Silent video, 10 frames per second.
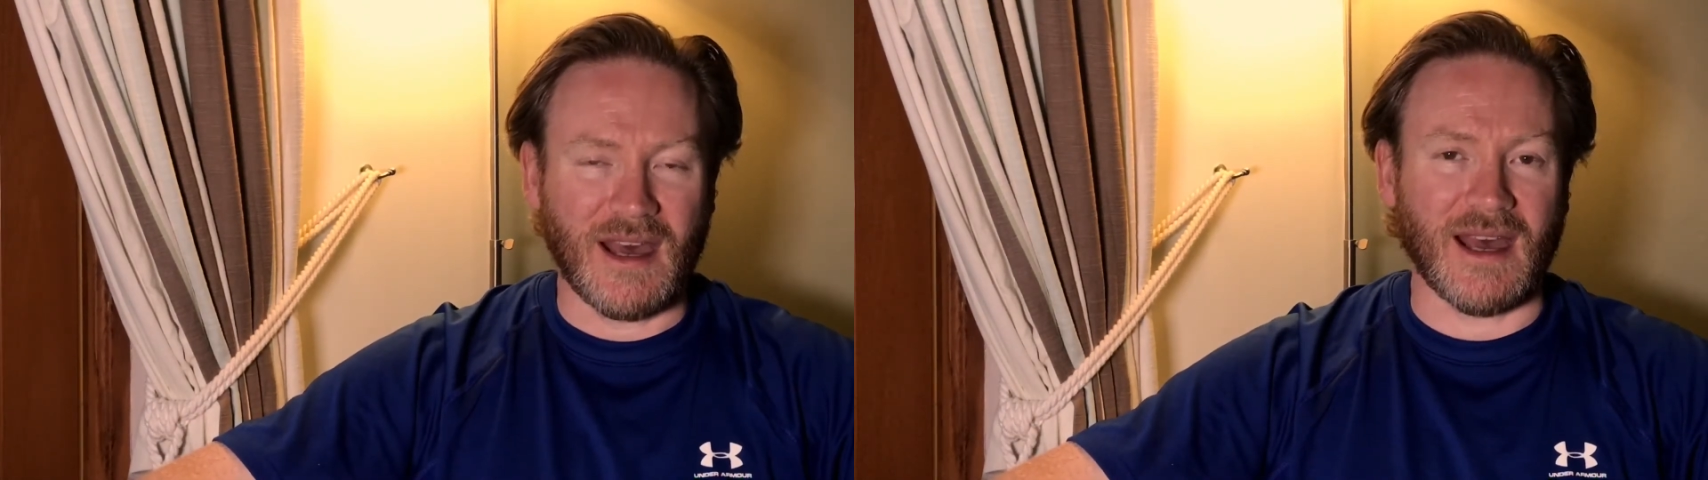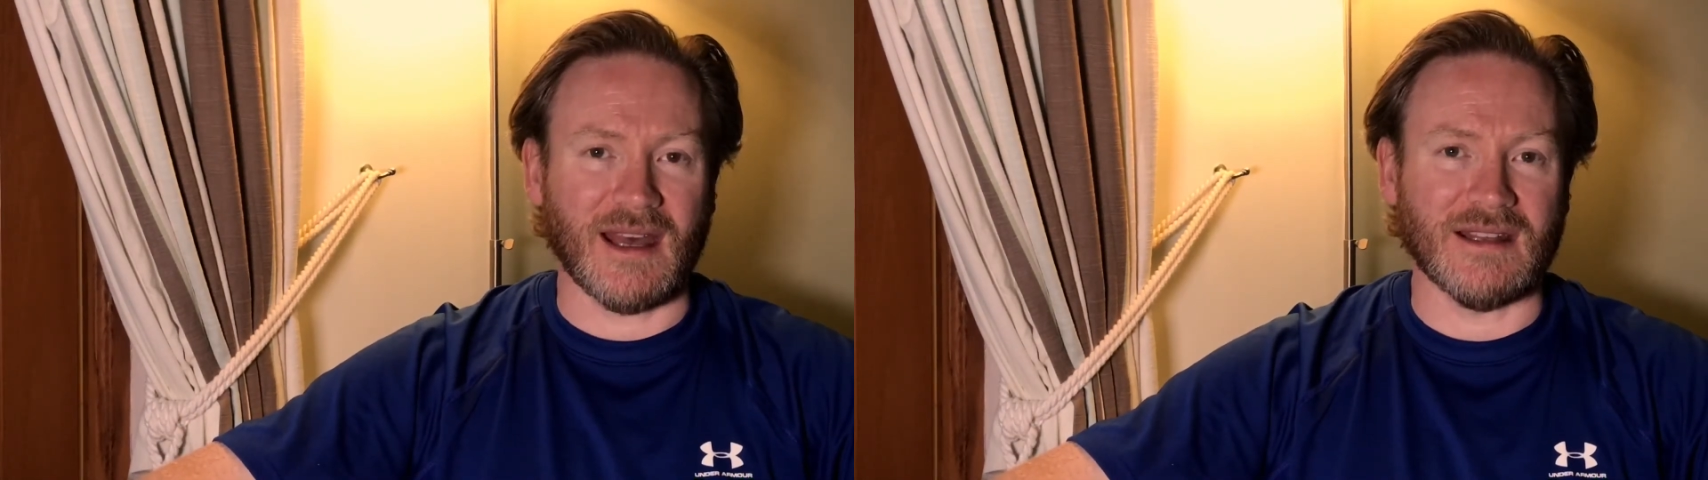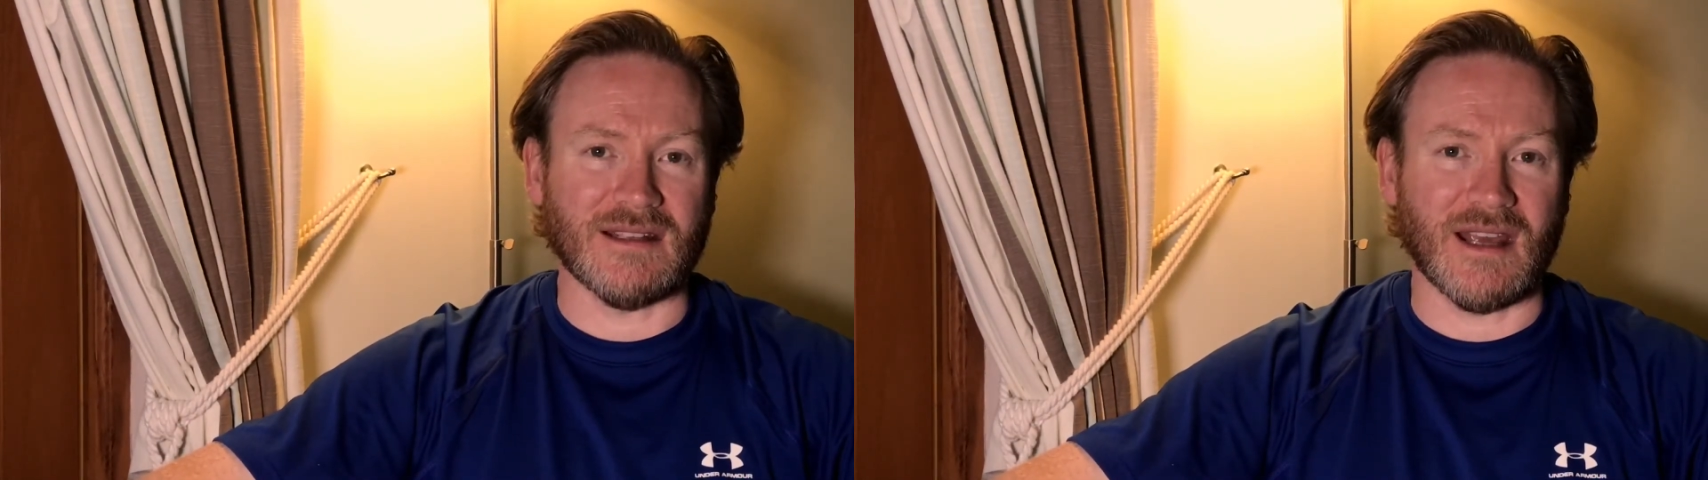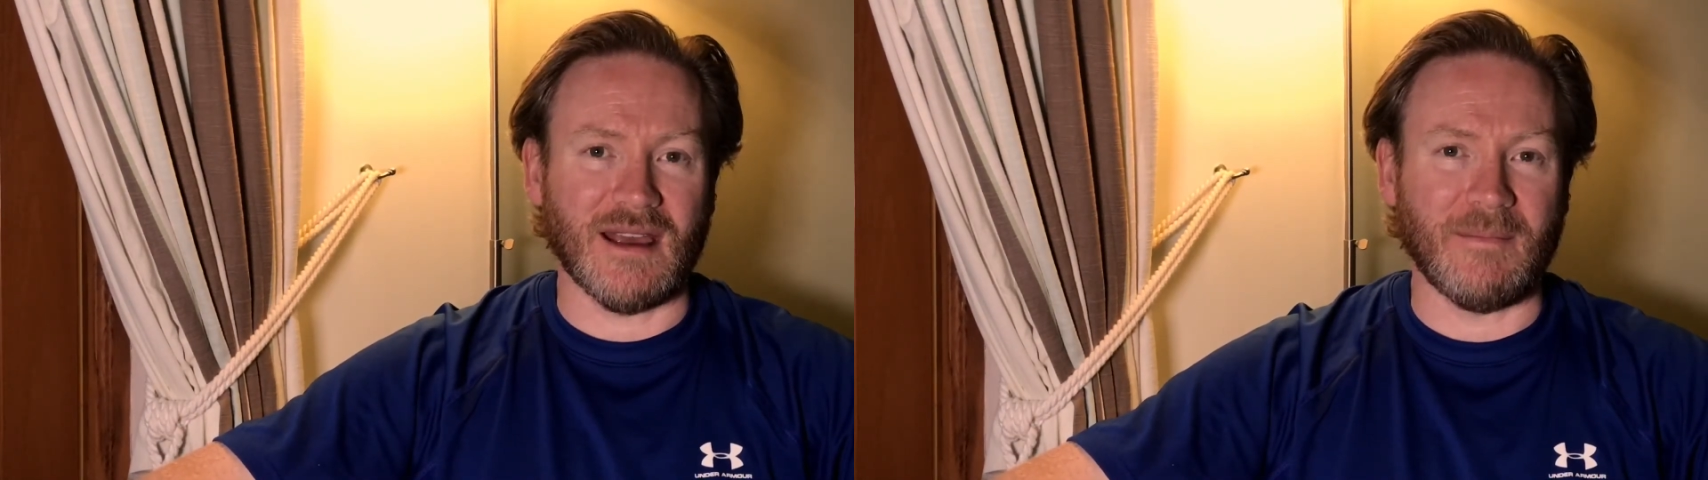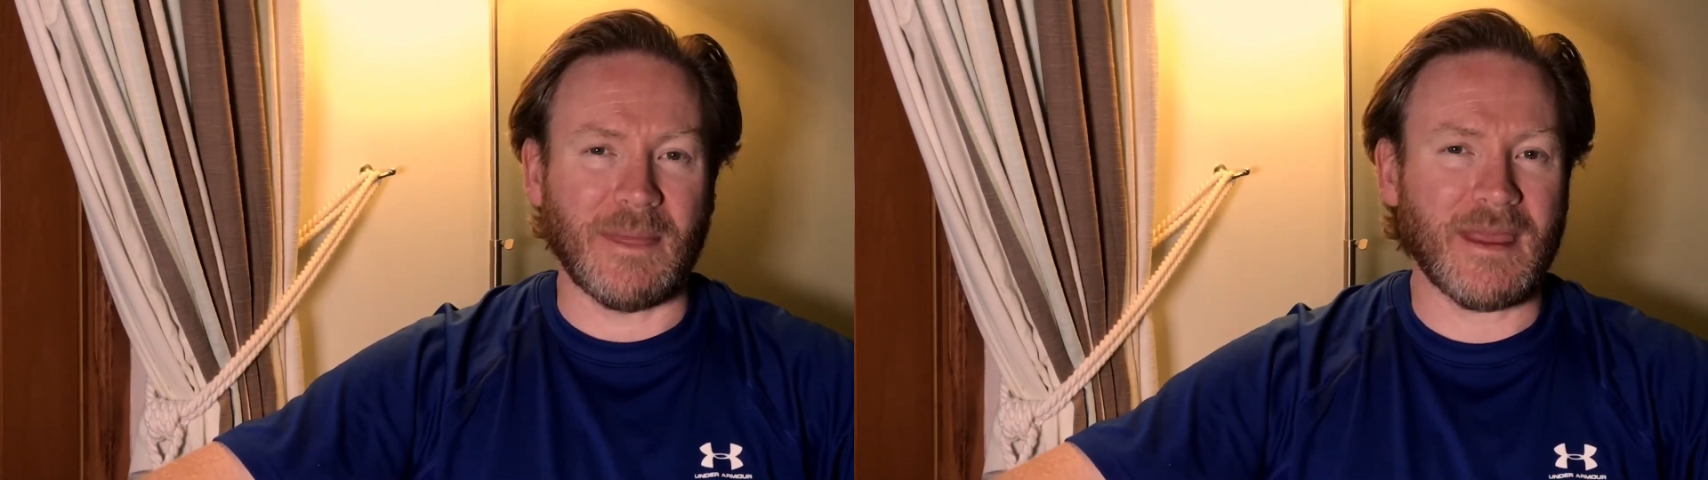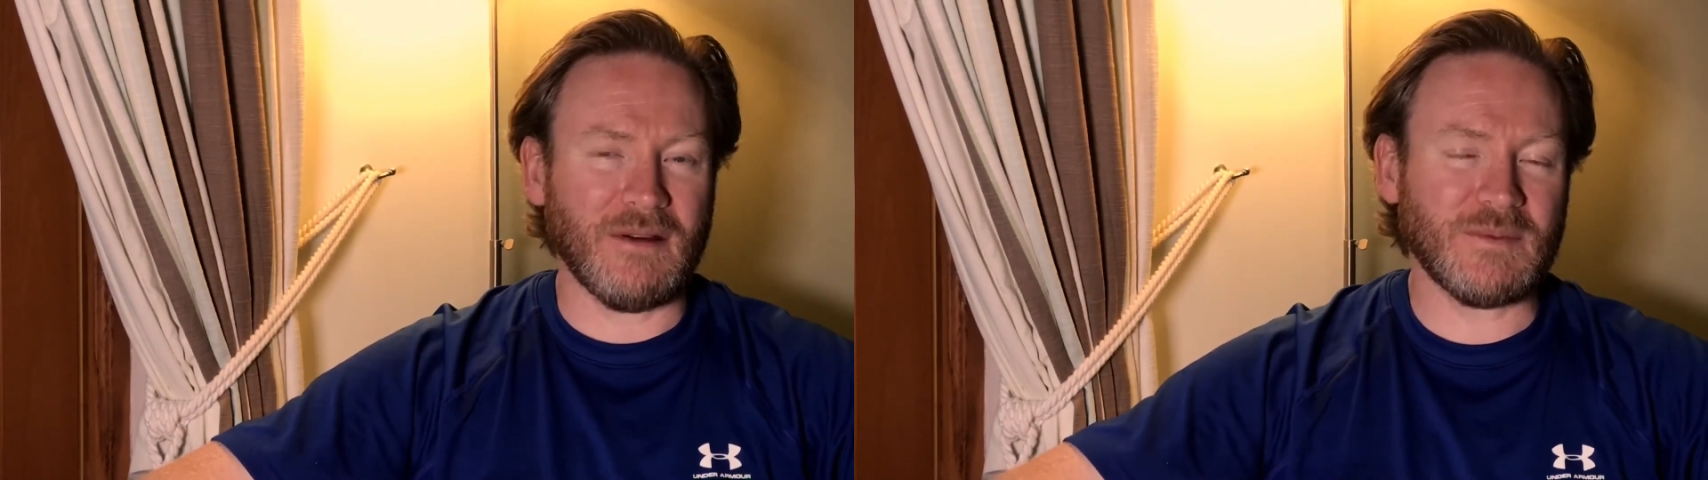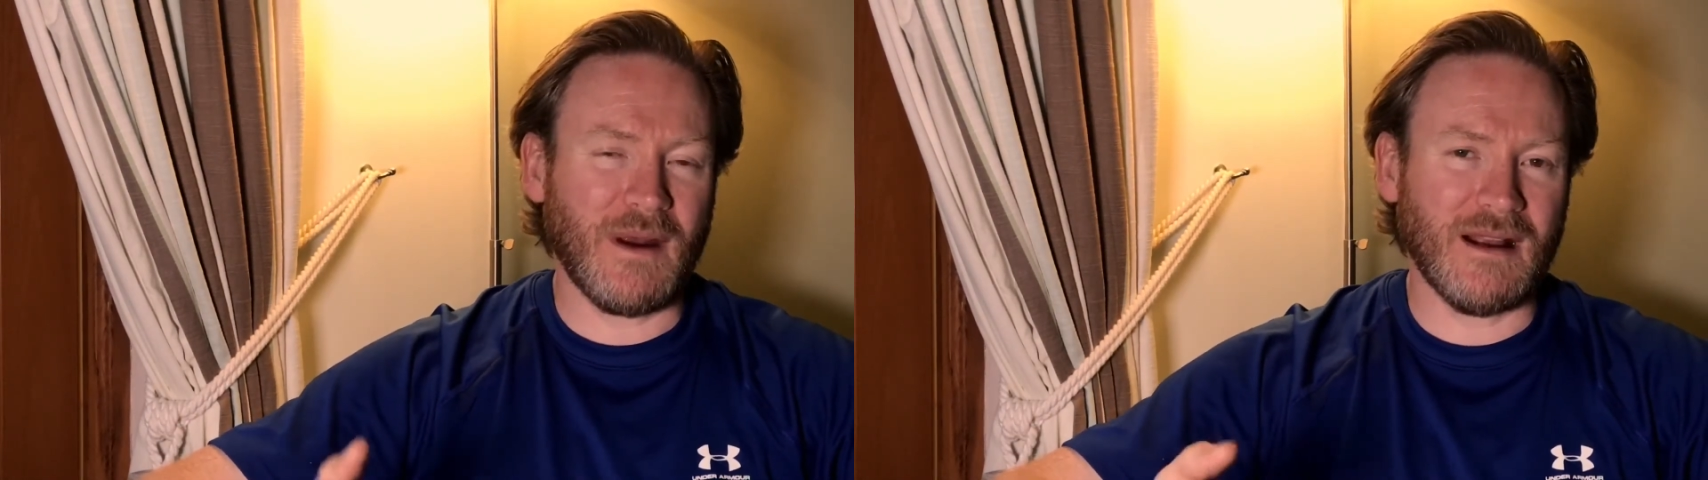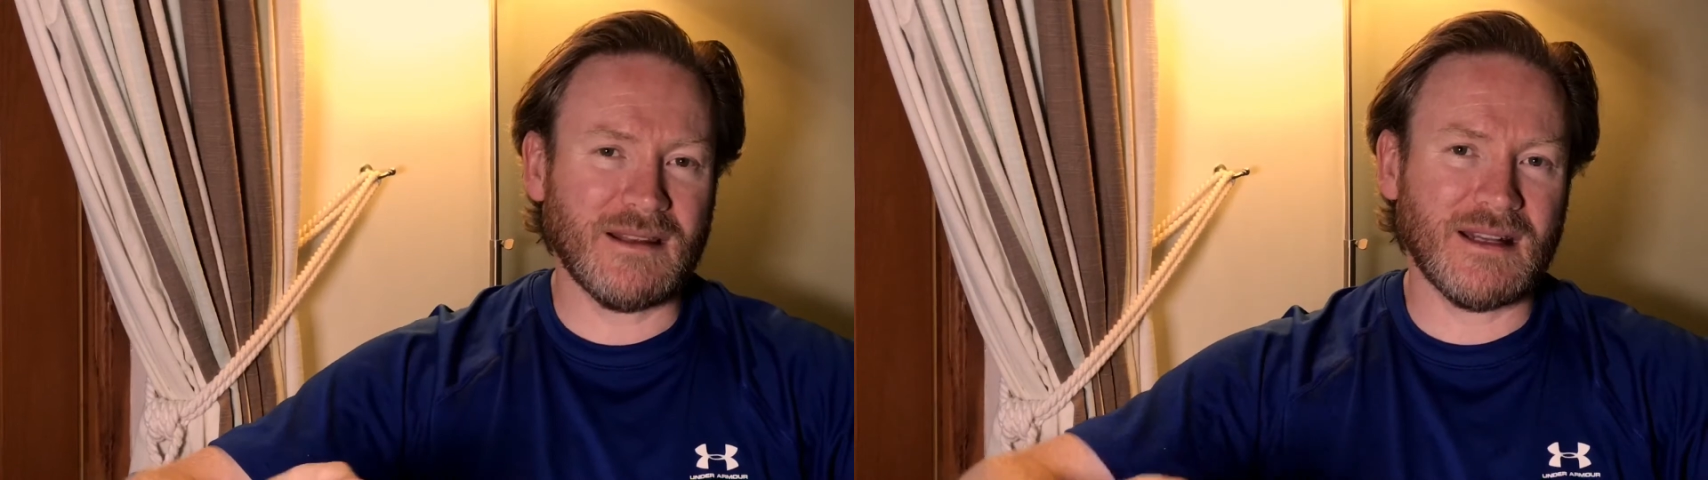And that was part